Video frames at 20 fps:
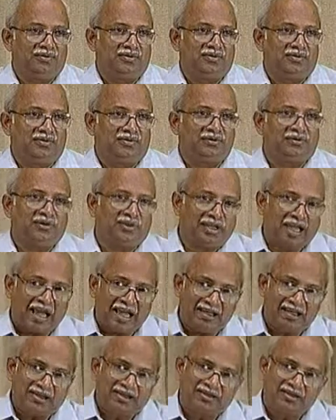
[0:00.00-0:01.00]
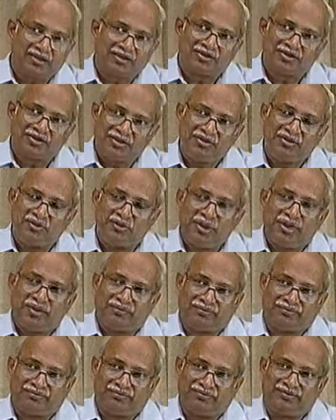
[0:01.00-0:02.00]
So, like the sea wave
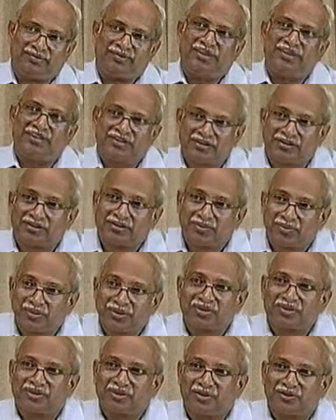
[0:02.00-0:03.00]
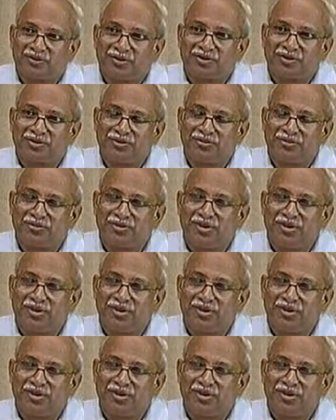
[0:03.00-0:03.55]
changes the pressure around the ship,